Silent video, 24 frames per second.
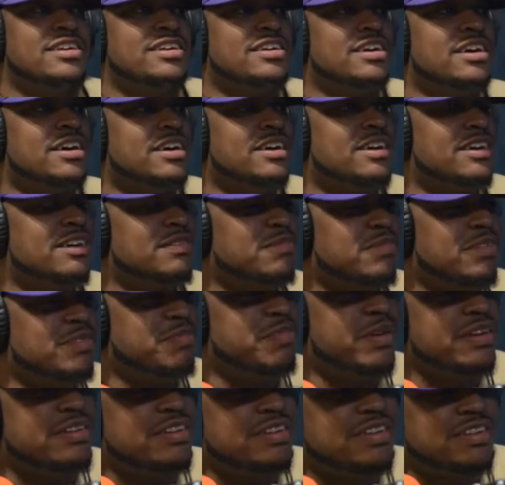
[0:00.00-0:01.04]
It's
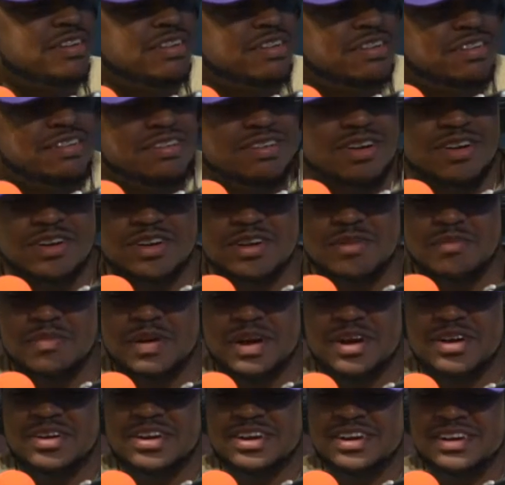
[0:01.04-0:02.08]
basically just a song
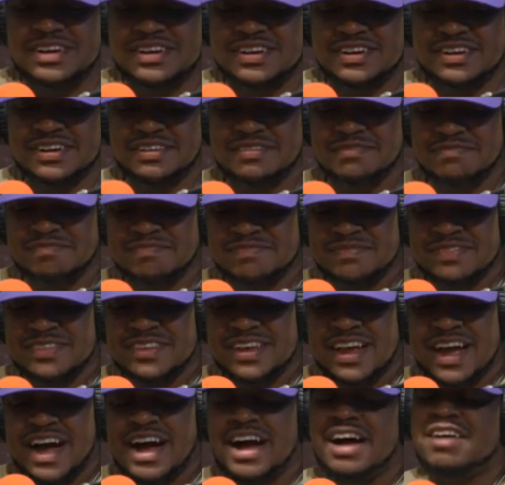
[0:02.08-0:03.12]
about
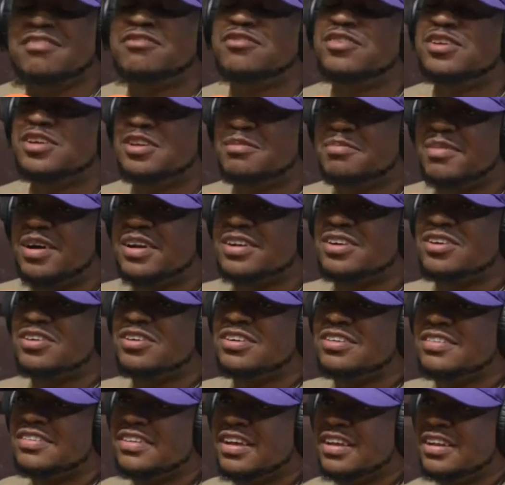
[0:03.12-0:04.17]
how I feel about
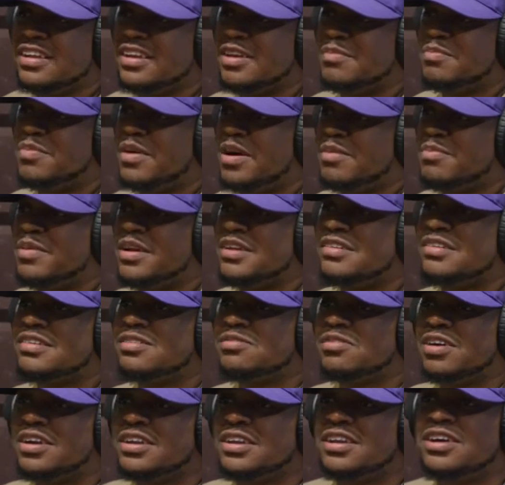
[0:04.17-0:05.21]
current state of hip hop
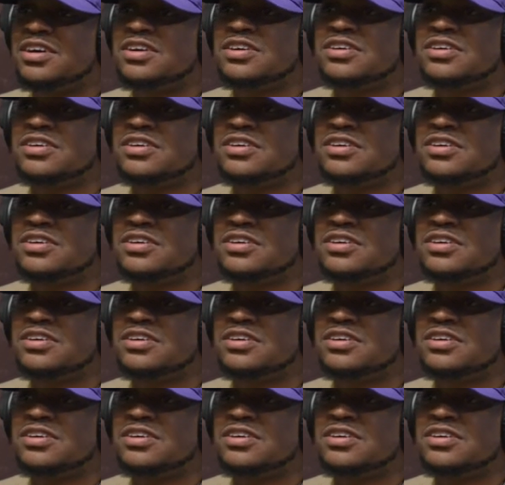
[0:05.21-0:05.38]
actually right now.